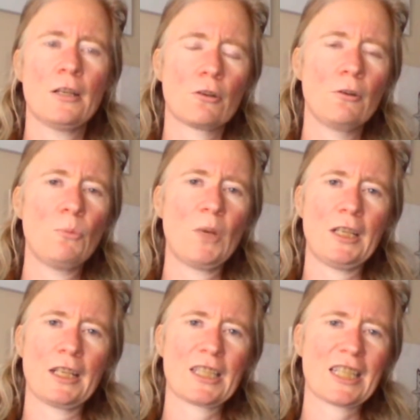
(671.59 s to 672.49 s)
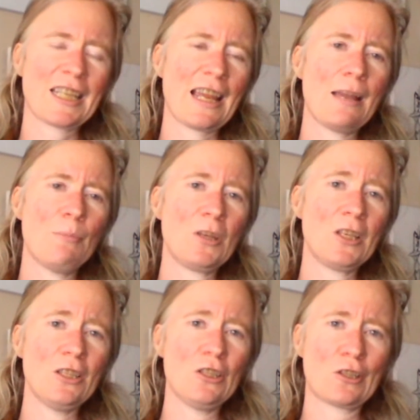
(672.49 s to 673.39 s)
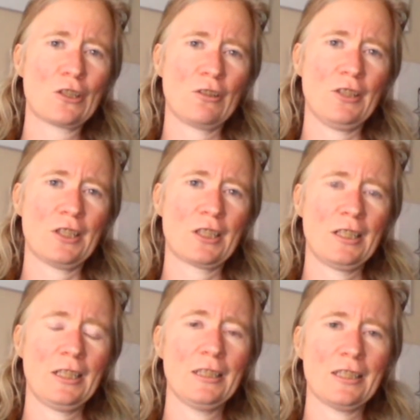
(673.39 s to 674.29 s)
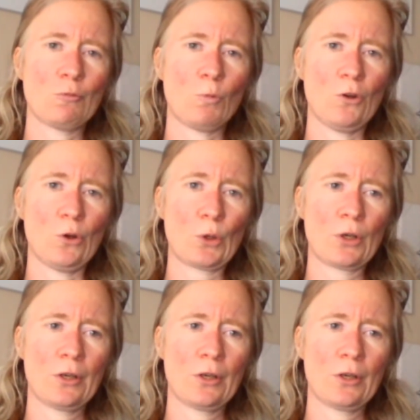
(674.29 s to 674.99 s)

too many scam industries in this world.